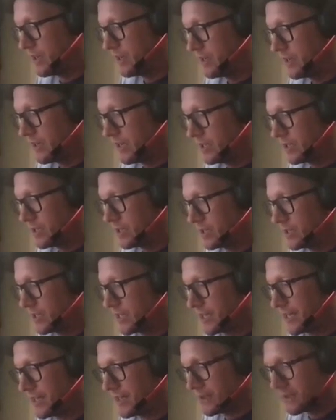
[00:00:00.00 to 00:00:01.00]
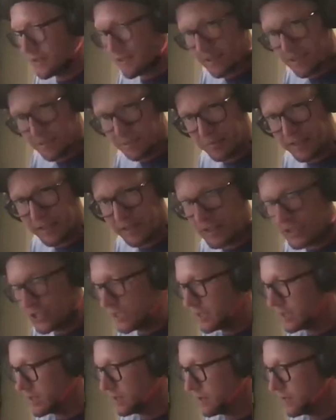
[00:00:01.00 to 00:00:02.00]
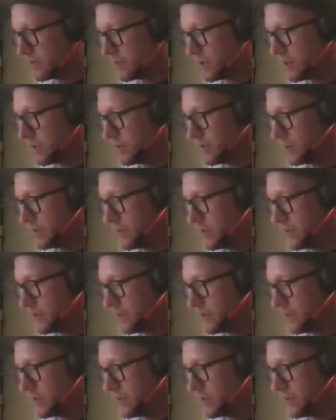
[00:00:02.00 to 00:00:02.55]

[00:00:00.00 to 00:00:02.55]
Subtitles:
It just kind of completely changes the feel of it.